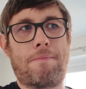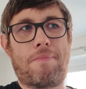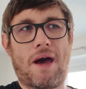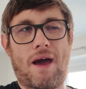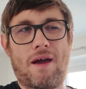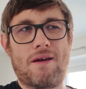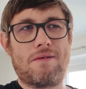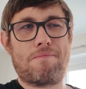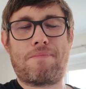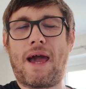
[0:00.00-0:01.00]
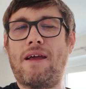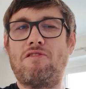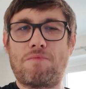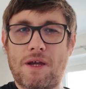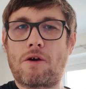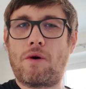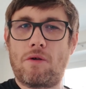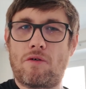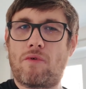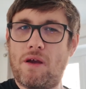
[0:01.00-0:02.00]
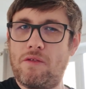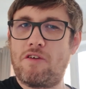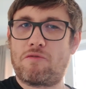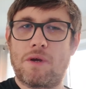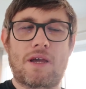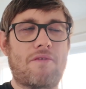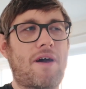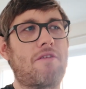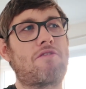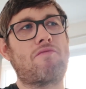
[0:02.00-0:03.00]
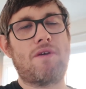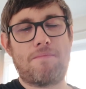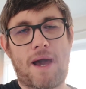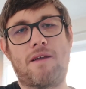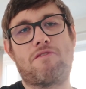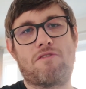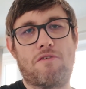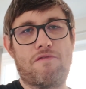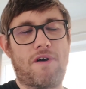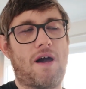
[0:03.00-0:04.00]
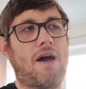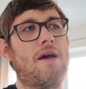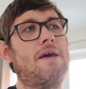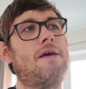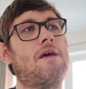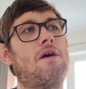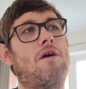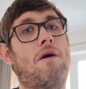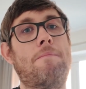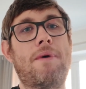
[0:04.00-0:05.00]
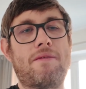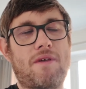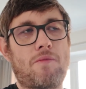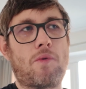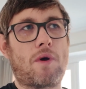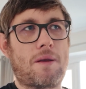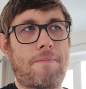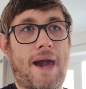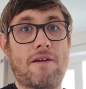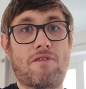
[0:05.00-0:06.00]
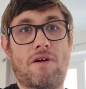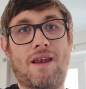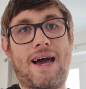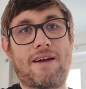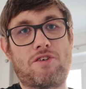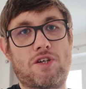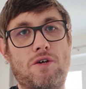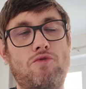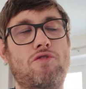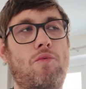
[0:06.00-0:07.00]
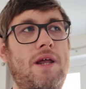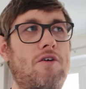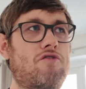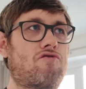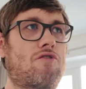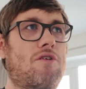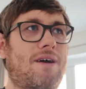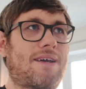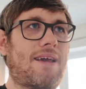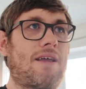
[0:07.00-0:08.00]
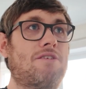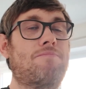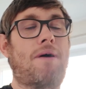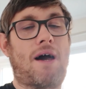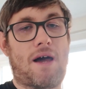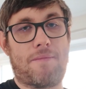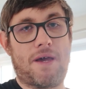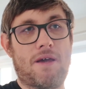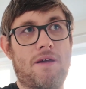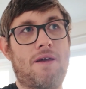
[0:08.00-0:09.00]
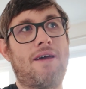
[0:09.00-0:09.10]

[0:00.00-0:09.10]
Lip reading: But betting's been going alright this week. I've had 3 bets so far. On Monday we won a bet on Lazio to win or draw against Parma.